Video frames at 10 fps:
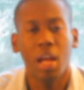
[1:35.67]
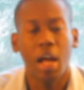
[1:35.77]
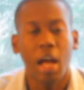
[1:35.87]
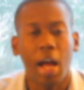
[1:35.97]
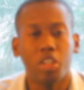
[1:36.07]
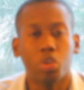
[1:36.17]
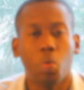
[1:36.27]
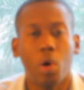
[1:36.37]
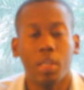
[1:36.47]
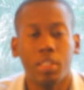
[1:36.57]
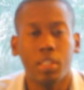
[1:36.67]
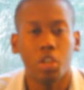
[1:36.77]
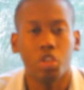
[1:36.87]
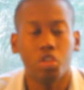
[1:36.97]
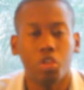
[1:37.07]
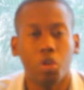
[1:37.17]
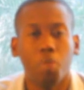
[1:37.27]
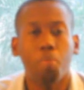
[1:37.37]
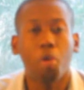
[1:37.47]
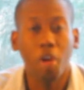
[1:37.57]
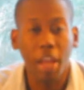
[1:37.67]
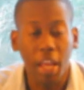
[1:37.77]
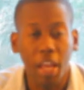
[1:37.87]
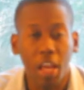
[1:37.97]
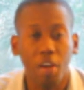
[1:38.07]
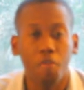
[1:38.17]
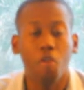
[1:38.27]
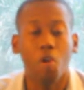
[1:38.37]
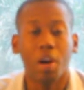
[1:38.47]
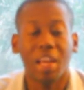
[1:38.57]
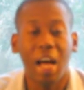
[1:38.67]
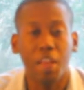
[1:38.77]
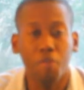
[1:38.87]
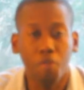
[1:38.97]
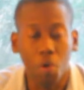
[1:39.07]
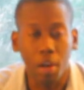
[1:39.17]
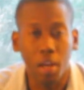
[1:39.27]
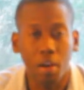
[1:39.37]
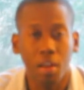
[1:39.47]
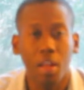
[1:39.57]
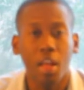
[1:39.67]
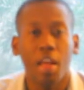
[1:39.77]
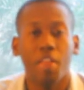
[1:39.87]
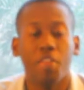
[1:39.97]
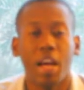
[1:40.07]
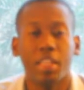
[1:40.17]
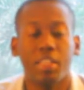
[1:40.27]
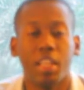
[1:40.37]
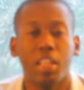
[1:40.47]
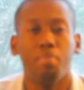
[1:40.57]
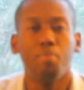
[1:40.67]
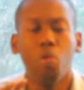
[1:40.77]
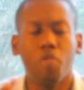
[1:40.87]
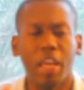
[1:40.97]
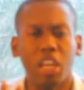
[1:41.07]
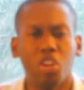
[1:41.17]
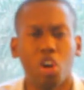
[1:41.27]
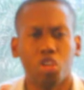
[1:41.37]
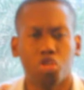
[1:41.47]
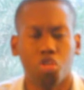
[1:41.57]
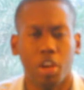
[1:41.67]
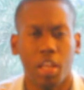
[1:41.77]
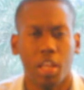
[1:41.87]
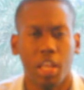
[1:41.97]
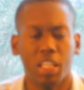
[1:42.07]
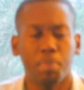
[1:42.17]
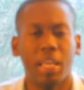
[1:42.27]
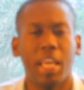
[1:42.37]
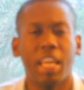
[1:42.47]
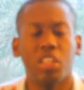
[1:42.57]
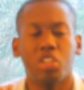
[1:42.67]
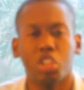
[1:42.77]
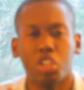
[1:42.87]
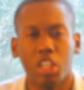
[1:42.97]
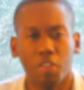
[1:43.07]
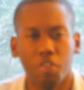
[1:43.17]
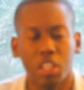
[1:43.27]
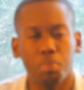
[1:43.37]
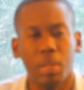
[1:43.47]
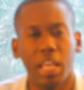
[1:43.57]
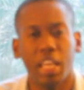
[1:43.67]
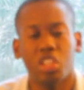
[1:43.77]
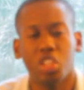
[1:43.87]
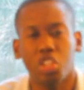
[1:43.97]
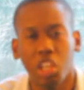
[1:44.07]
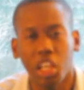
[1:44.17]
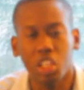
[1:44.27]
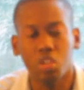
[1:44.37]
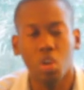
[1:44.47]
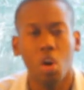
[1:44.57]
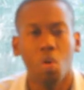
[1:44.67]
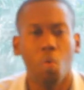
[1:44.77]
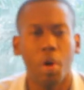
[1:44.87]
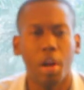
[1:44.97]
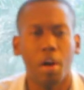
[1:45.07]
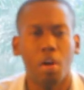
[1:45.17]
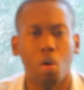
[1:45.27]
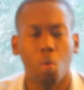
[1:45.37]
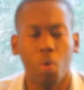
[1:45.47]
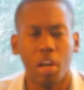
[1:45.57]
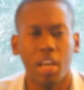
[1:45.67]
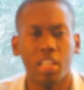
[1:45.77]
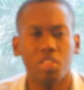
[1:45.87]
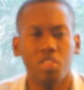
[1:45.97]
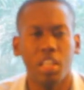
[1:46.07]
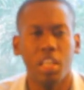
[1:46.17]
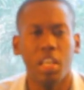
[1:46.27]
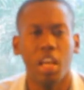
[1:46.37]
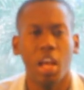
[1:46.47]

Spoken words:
I just want us to pray for California, that the movie industry is beginning to shift, is beginning to change, where we're going to see